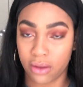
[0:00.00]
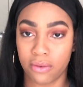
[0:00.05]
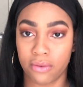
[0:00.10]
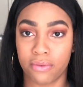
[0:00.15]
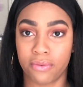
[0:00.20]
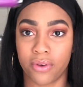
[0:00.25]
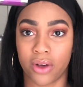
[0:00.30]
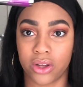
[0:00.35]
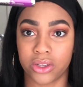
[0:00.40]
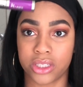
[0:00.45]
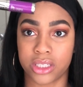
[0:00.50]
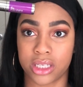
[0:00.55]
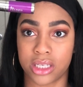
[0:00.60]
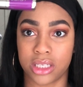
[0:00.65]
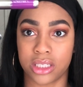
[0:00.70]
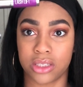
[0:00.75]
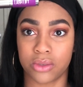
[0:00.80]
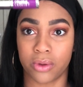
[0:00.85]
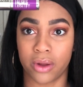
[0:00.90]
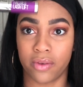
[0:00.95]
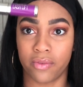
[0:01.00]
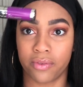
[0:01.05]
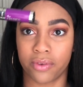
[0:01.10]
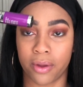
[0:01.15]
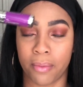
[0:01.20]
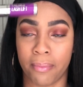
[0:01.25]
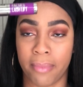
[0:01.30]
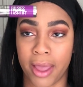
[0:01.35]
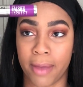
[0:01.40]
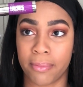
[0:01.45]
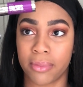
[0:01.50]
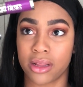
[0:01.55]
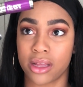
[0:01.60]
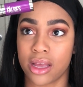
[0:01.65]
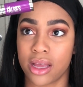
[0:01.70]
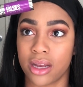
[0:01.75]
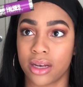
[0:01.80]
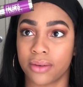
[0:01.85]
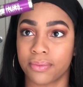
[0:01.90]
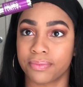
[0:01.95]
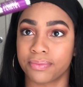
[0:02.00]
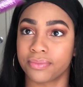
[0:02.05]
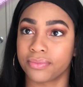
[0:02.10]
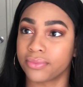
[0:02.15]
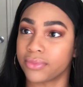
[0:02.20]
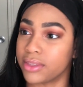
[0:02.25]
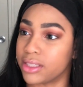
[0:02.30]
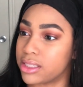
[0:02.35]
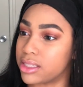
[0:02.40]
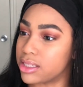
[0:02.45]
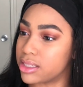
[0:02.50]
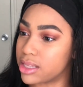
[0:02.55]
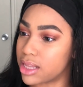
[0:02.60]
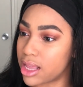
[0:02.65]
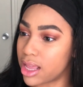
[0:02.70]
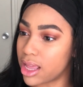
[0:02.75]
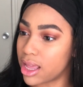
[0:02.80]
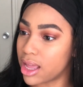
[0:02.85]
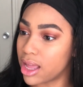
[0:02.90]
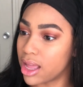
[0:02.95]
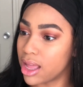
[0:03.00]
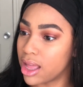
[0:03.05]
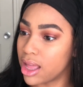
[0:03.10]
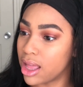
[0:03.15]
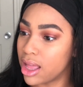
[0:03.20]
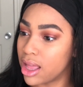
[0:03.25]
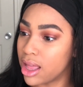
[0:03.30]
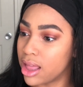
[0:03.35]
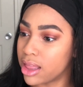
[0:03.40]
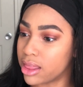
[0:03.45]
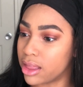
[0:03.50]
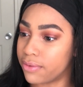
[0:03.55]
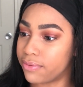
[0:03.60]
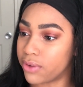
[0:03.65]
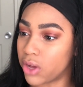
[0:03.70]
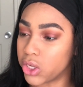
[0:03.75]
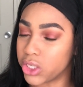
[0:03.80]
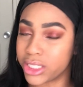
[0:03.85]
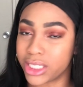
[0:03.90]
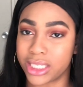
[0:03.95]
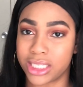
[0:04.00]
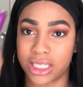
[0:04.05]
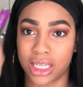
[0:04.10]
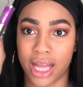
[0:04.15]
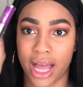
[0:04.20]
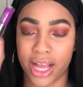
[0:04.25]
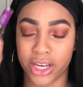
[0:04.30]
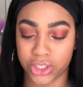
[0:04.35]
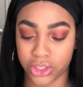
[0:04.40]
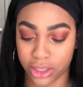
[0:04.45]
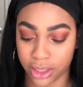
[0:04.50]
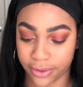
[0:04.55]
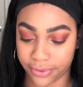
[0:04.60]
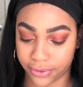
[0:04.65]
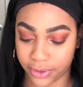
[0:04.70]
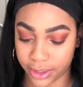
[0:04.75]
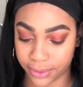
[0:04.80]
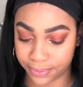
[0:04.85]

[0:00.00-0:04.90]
Falsies one from Maybelline. This is the Falsies Lash Lift.